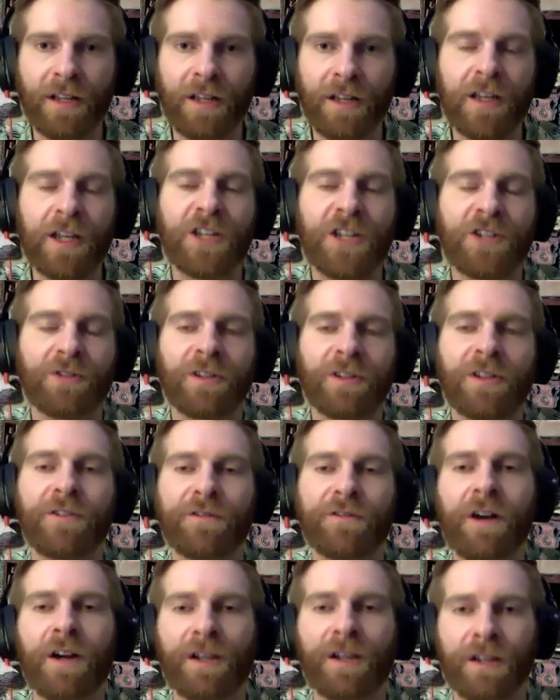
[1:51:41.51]
he owed them
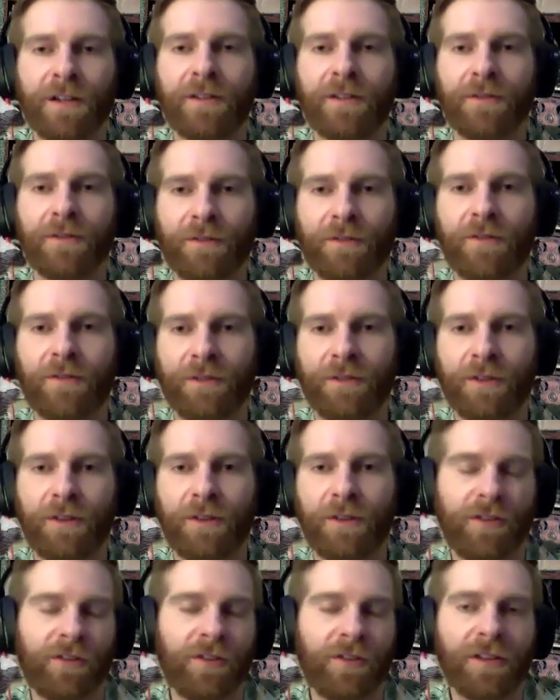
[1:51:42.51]
money is really
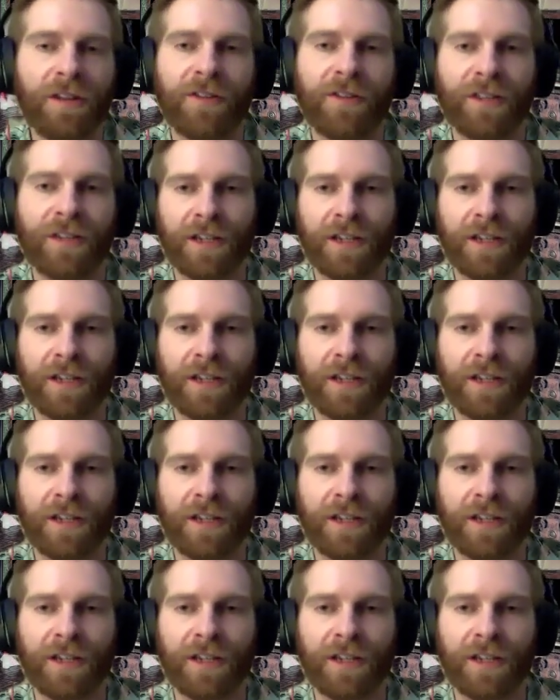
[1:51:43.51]
fucking